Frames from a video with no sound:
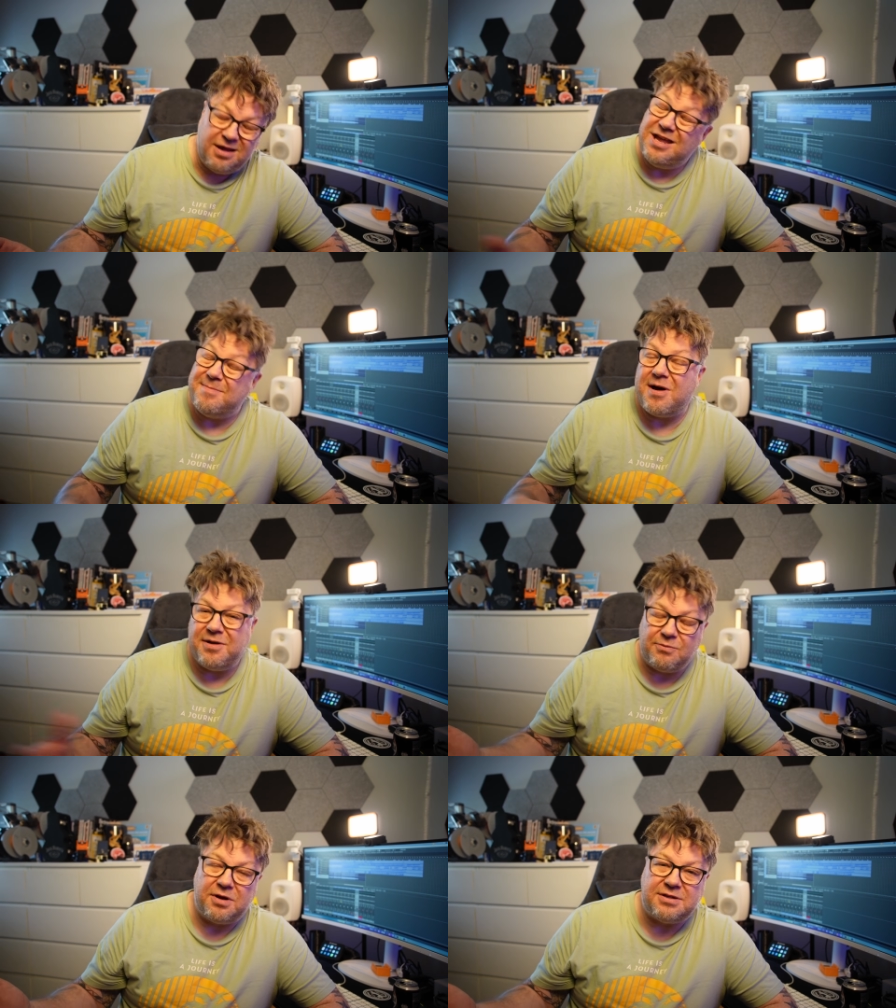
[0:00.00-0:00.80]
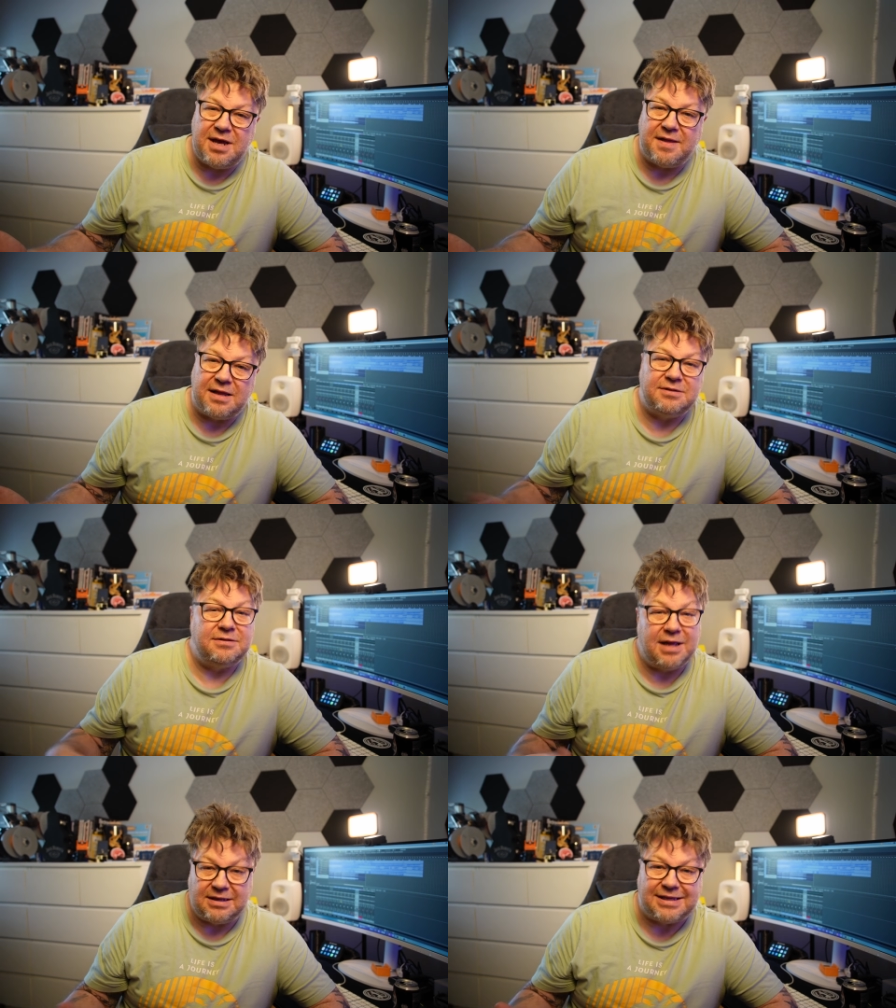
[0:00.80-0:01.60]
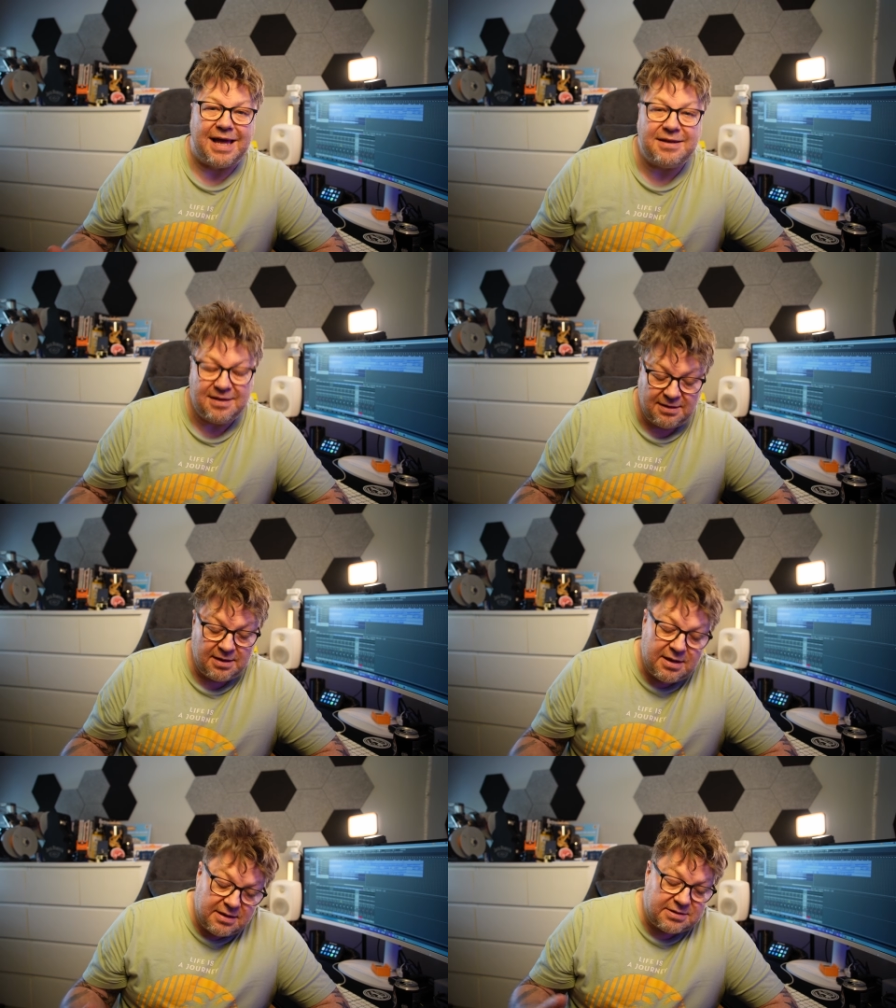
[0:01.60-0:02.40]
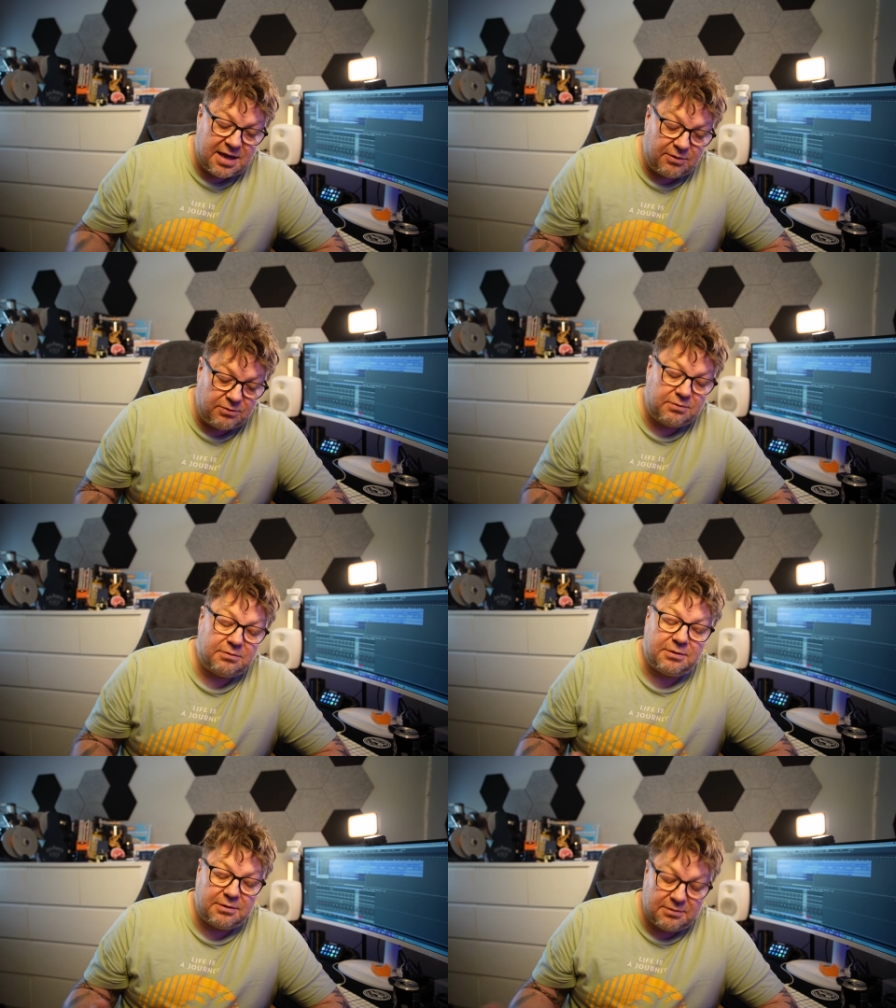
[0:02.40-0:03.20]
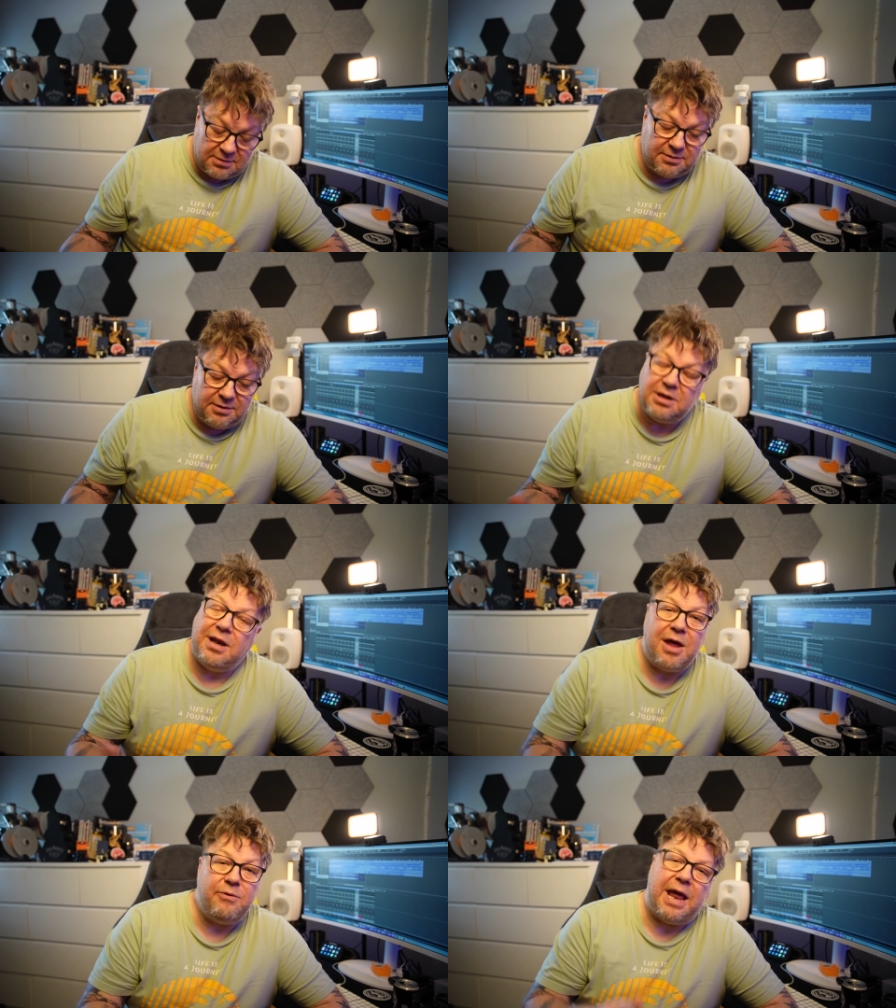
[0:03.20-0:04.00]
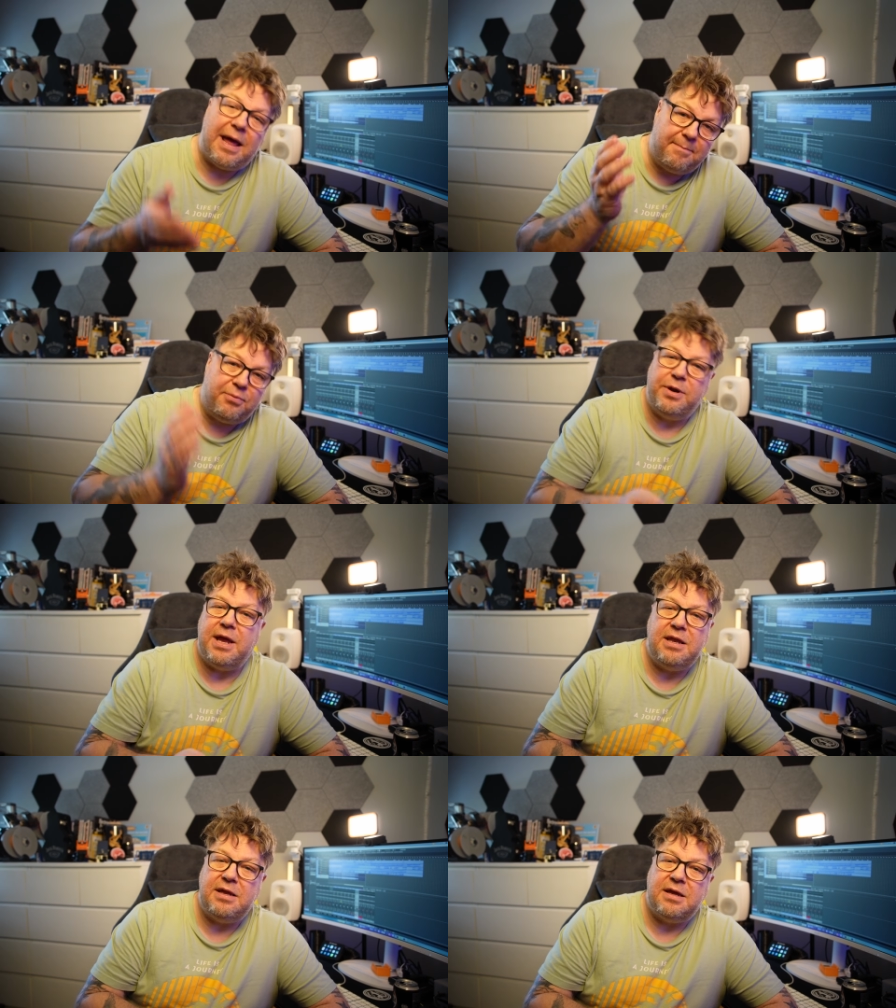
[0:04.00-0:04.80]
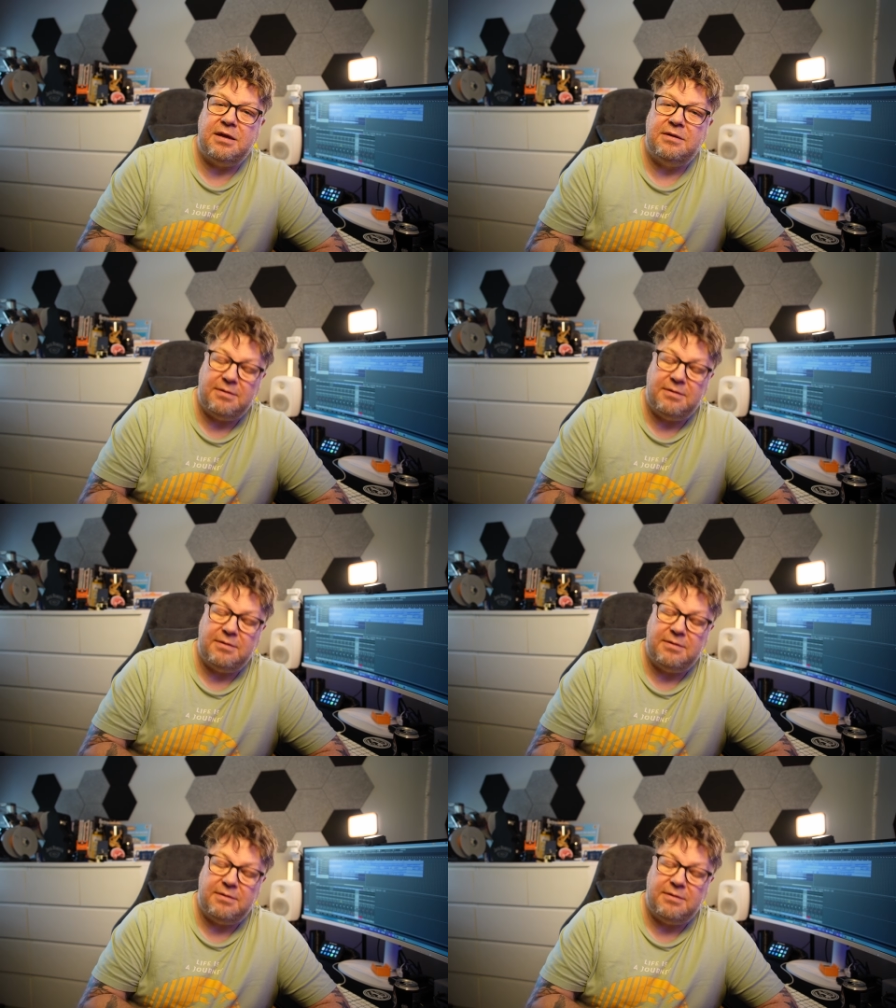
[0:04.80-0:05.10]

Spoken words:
You might not want to take that to Nag's Head, so clone it and put it in your